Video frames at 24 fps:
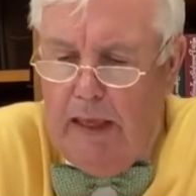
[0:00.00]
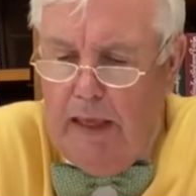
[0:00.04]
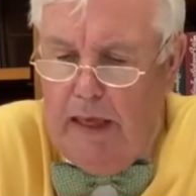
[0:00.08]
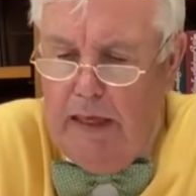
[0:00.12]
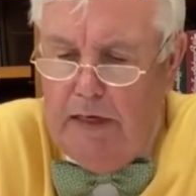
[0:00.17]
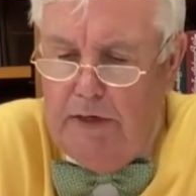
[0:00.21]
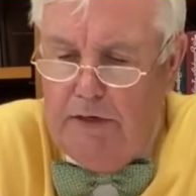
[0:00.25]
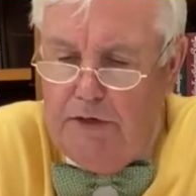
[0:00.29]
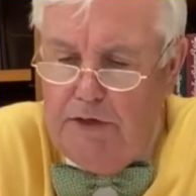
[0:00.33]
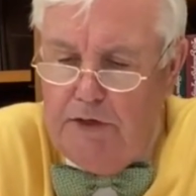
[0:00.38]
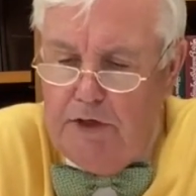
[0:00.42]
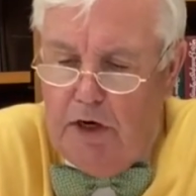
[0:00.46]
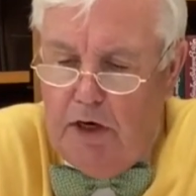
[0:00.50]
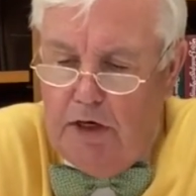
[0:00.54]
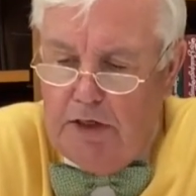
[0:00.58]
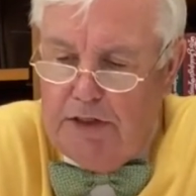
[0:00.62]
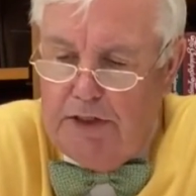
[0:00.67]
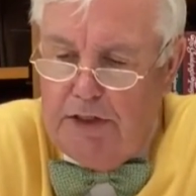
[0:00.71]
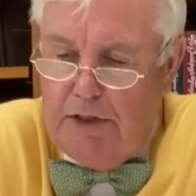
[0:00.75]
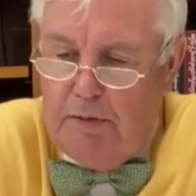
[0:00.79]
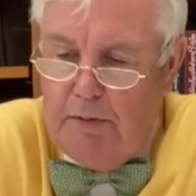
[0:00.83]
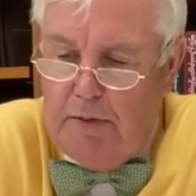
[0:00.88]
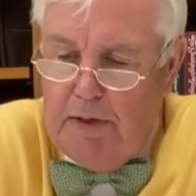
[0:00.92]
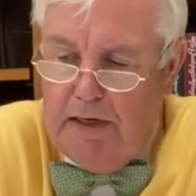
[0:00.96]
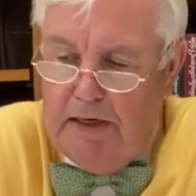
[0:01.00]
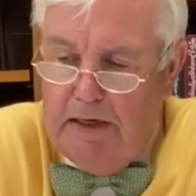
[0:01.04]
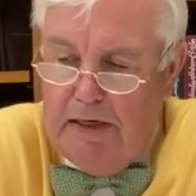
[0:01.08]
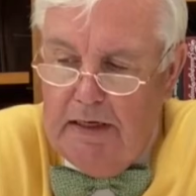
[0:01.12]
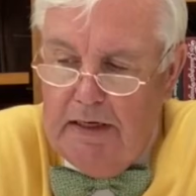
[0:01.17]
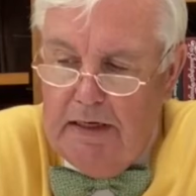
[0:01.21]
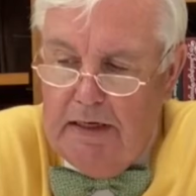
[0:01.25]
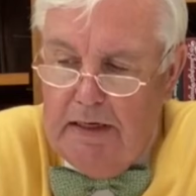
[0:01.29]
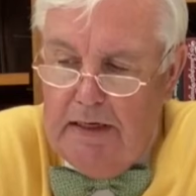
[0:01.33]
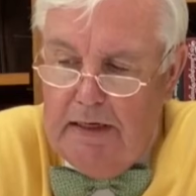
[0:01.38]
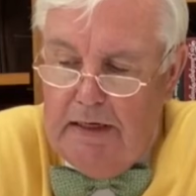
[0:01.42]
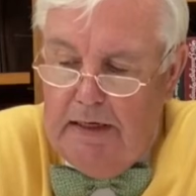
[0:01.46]
in Joshua
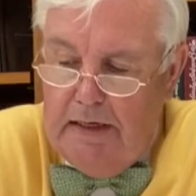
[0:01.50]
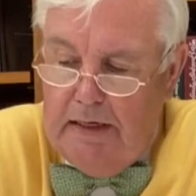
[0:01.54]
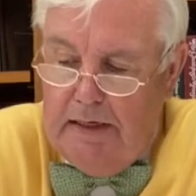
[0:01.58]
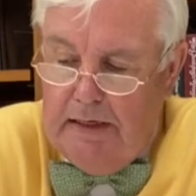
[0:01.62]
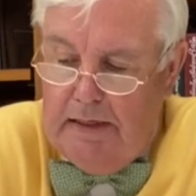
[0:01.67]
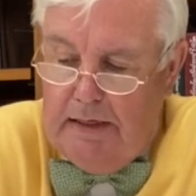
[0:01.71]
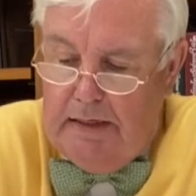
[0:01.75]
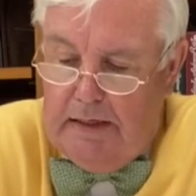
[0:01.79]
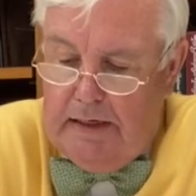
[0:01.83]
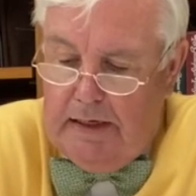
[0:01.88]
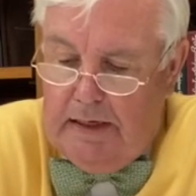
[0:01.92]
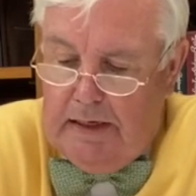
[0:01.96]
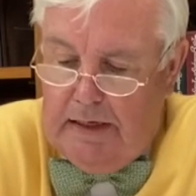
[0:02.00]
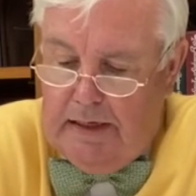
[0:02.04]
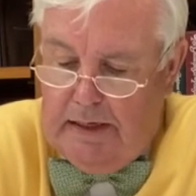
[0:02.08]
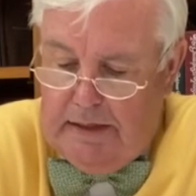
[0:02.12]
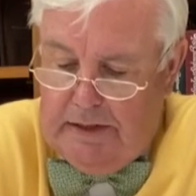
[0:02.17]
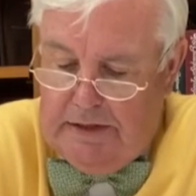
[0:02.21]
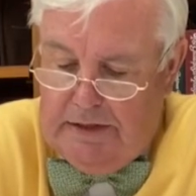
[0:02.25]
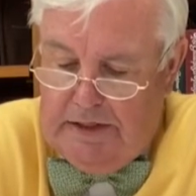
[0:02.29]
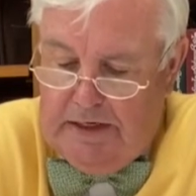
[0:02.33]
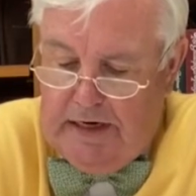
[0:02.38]
uh,